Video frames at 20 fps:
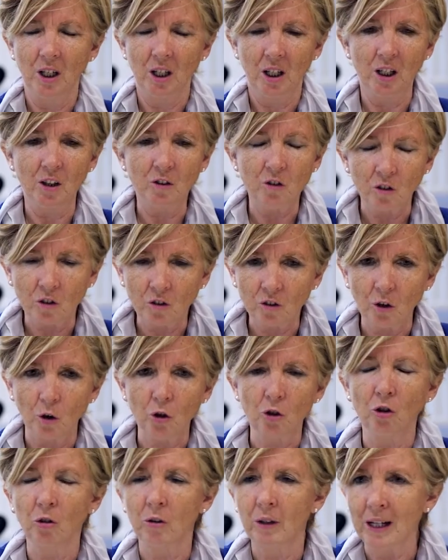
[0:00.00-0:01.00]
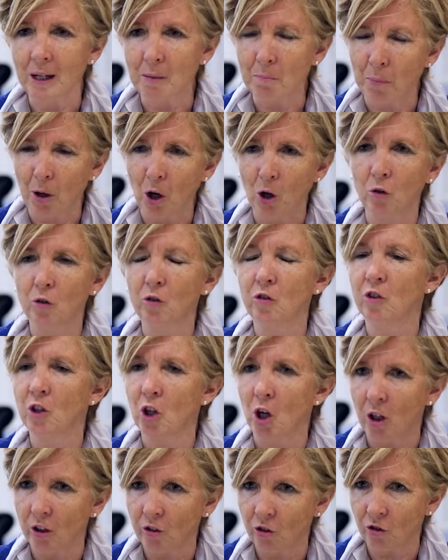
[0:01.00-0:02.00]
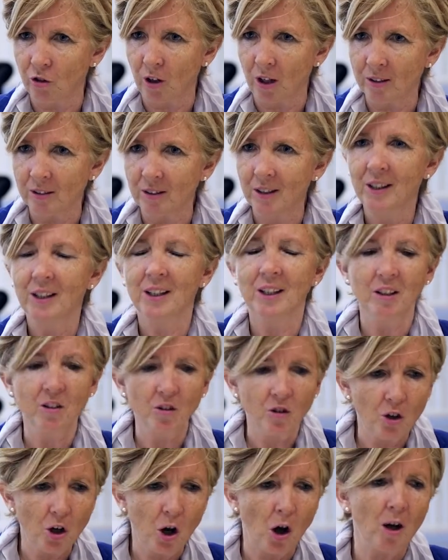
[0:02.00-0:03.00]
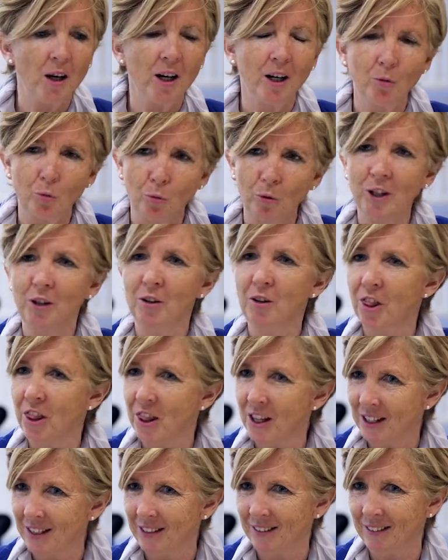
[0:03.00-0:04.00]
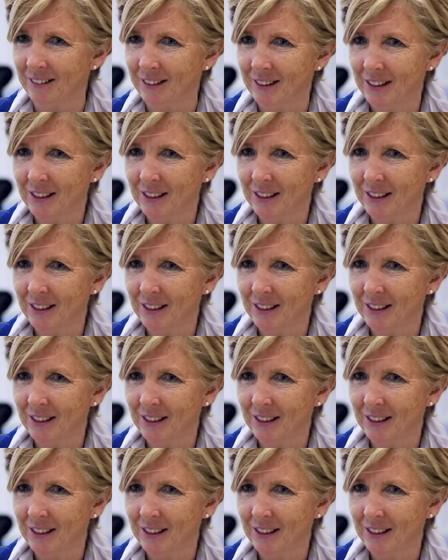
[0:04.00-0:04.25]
is a socially imposed construct. It is not a real thing.